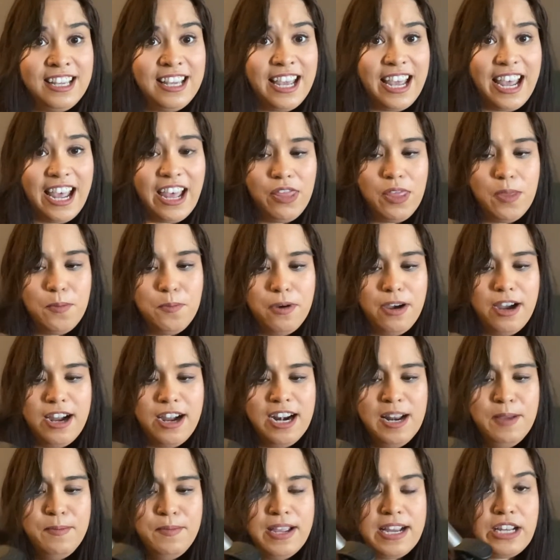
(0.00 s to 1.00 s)
at the
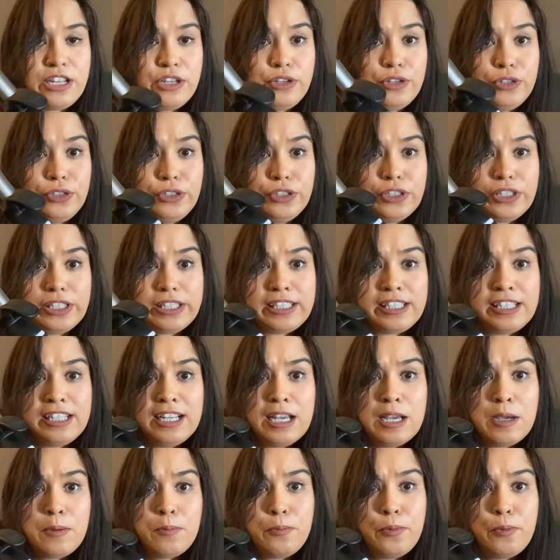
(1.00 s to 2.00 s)
bottom and you just
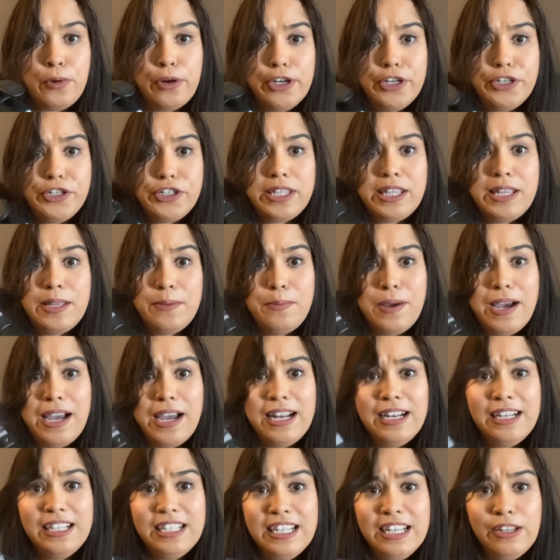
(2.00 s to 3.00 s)
push the
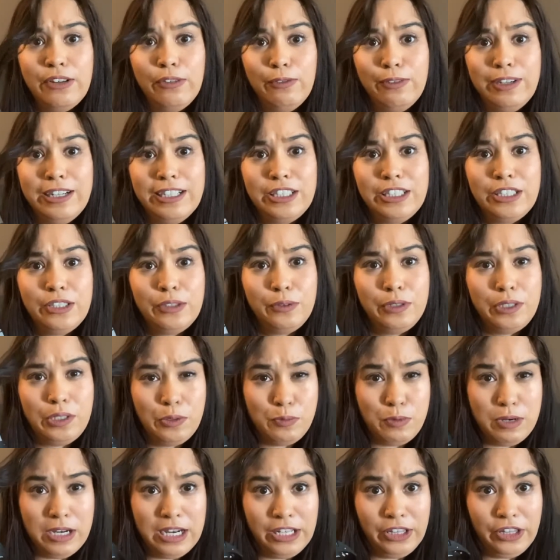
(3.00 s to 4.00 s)
button in which
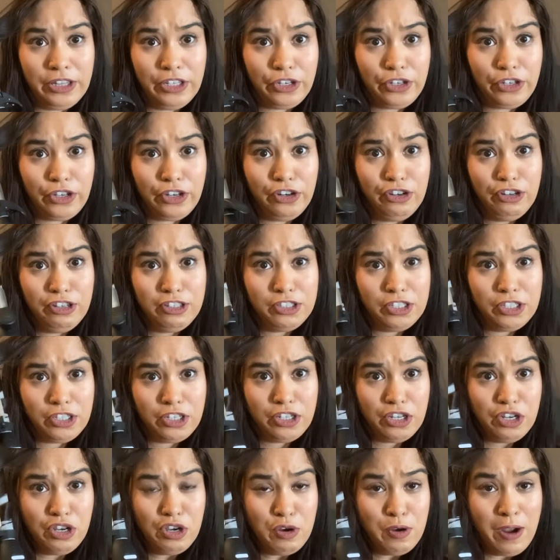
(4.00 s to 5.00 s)
you want the curl to
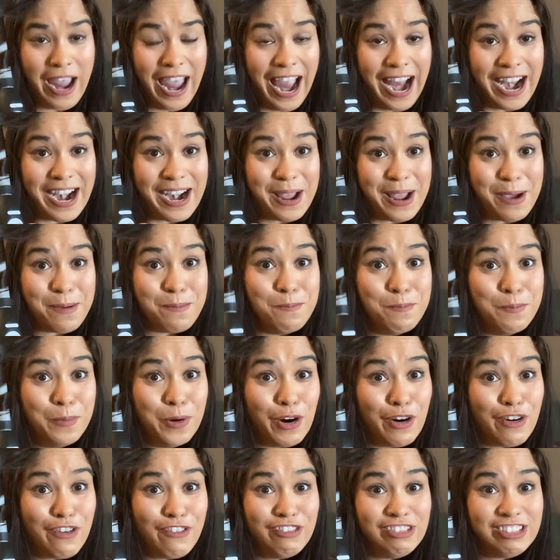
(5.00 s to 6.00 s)
go and it
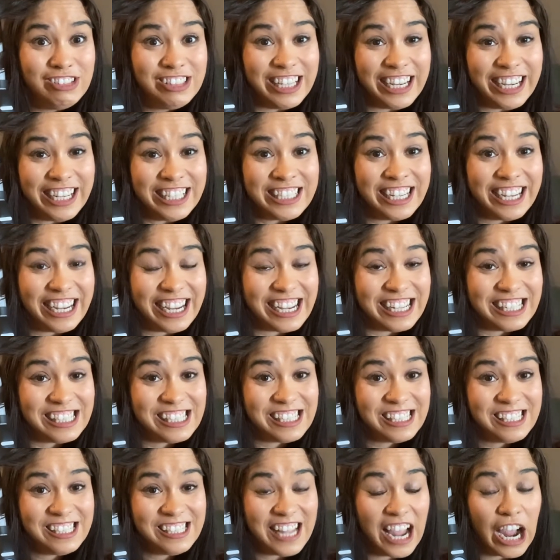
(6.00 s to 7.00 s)
moves it
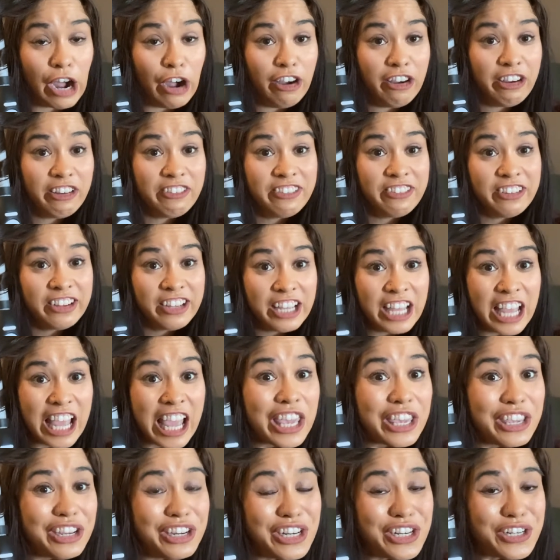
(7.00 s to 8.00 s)
itself.
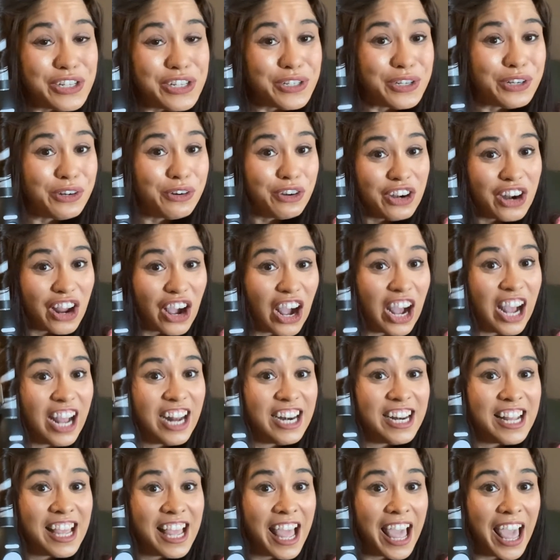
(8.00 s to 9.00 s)
You do
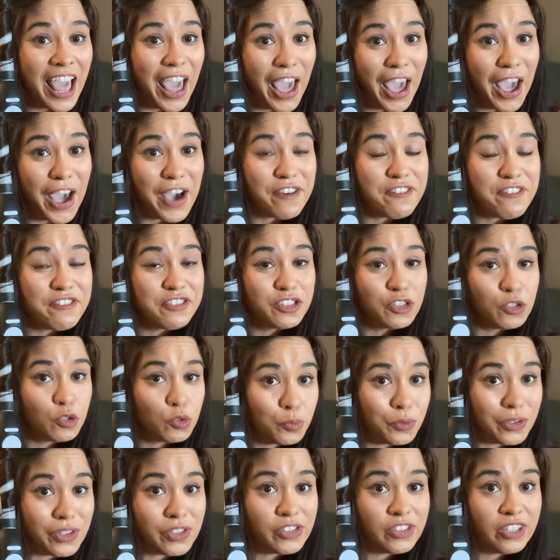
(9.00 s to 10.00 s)
not have to
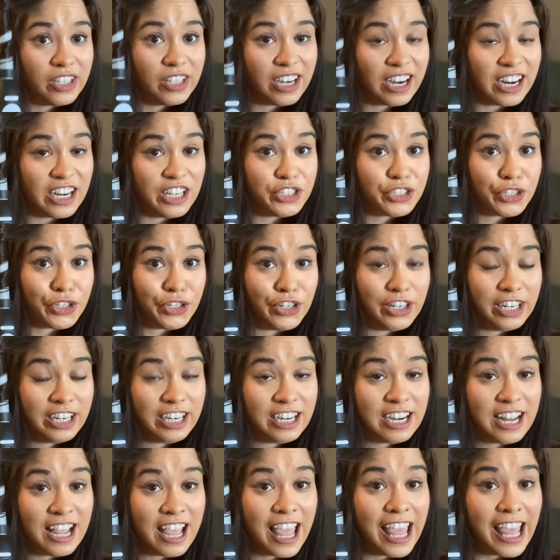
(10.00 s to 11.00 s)
twist it and turn
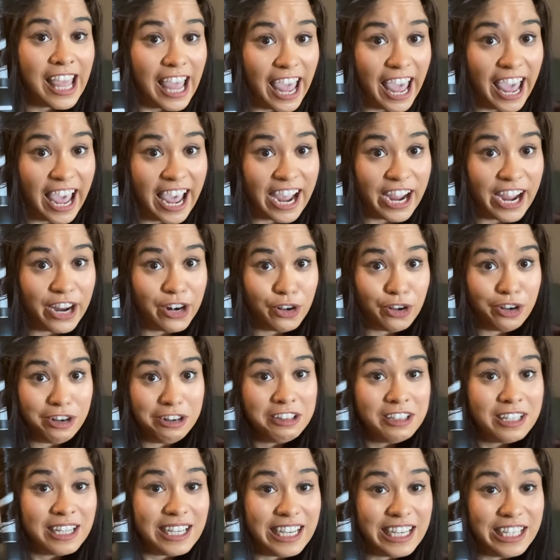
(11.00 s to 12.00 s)
it at
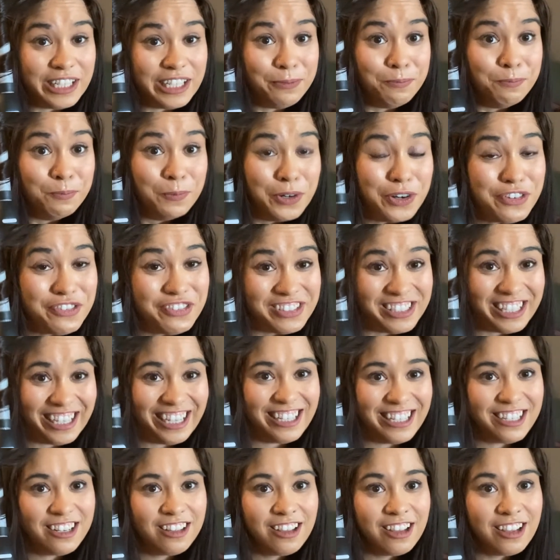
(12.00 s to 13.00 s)
all. It moves
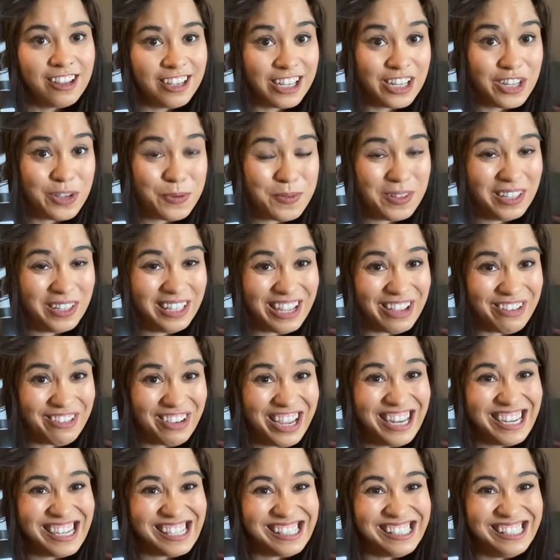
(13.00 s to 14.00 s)
it. Can you believe
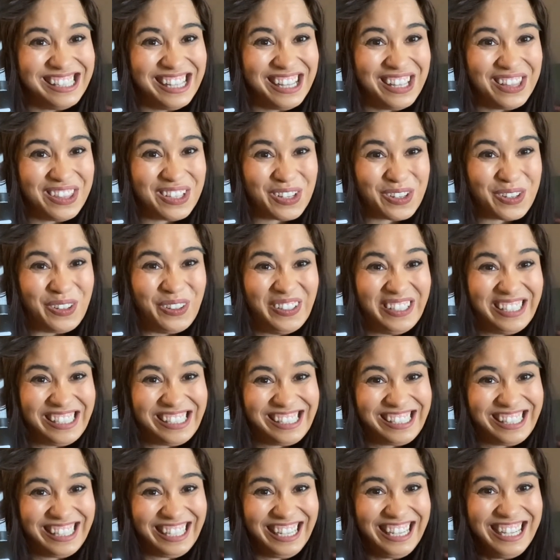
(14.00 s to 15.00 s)
it? Isn't that the
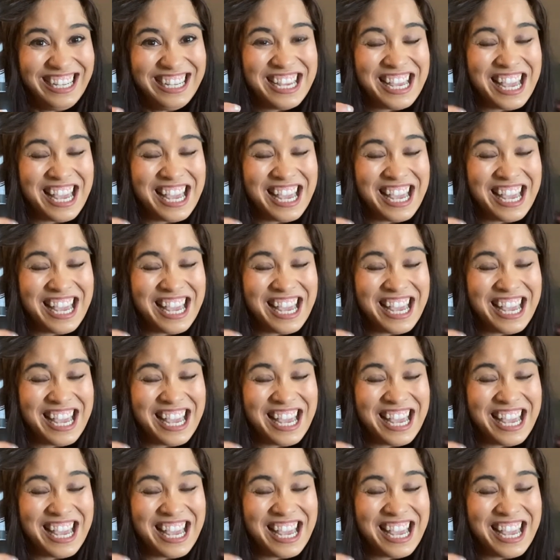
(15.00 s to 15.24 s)
coolest thing?